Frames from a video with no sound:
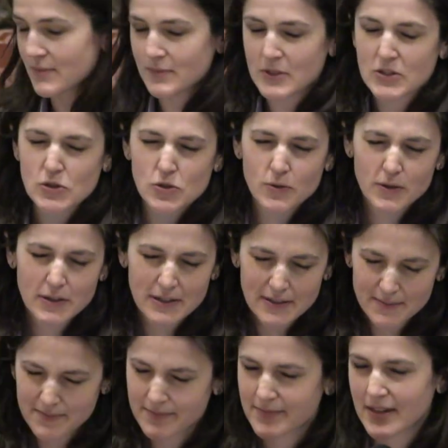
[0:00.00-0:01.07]
Ms. Jordan,
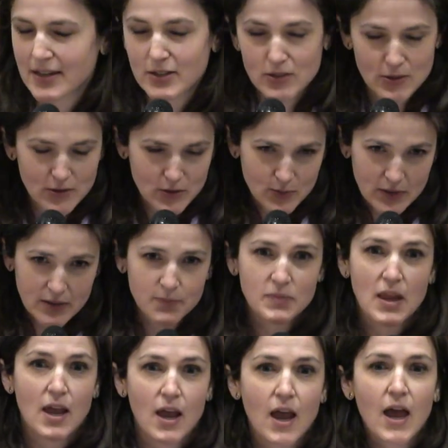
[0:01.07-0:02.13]
excuse me.
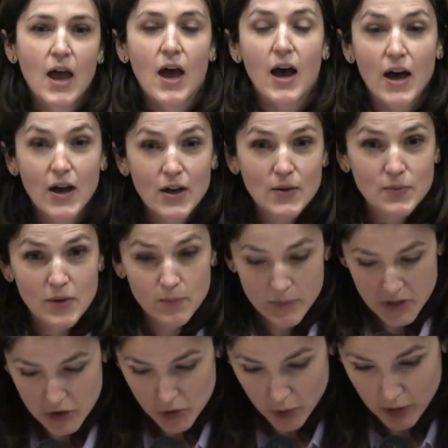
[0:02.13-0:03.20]

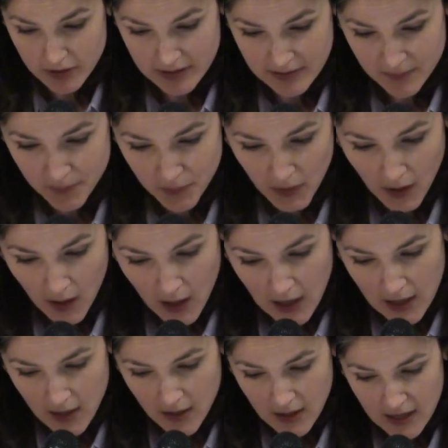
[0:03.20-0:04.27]
Ms. Jordan,
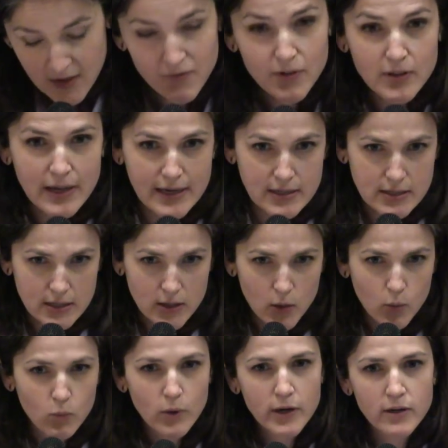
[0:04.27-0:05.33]
if elected,
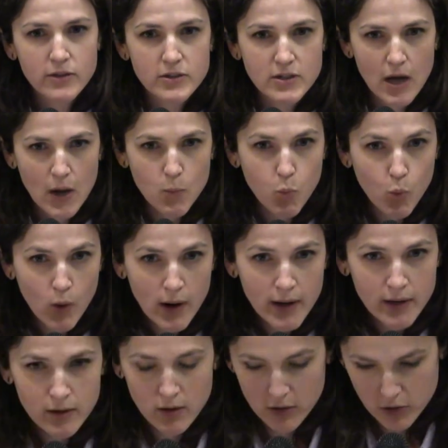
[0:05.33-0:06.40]
what are the top
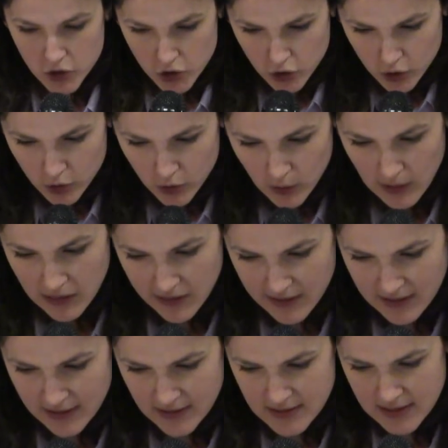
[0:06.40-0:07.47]
1 or 2
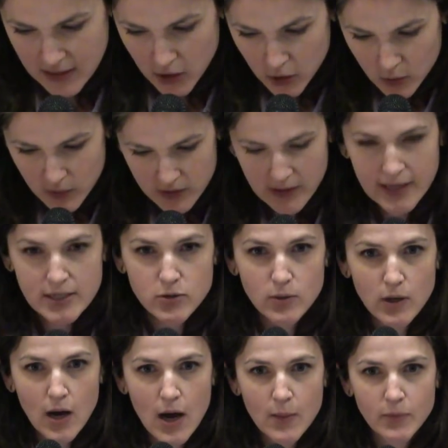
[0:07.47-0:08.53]
things that you would like to
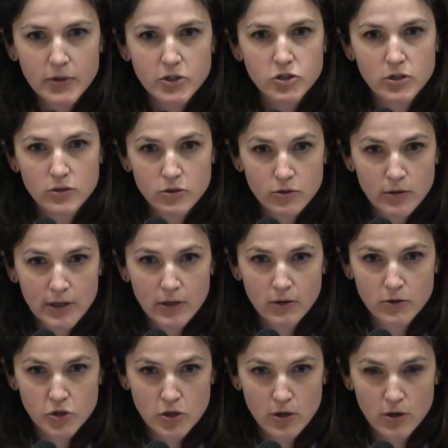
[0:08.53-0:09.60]
accomplish during
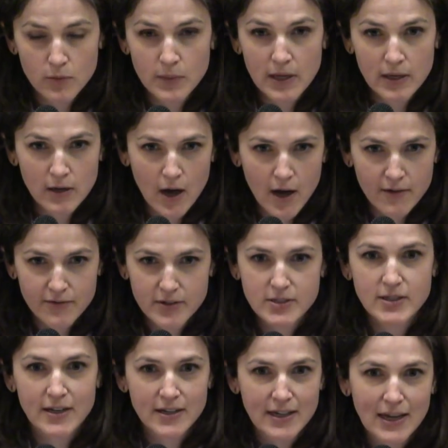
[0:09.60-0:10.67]
your term in office?
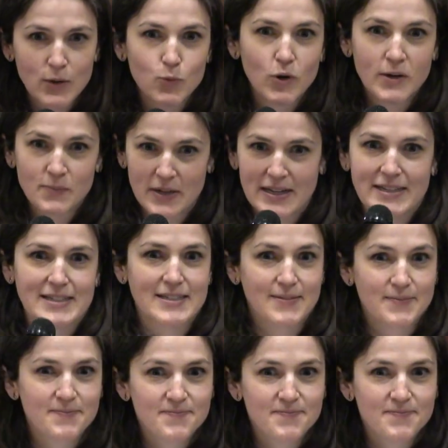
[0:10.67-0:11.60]
And again, 1 minute.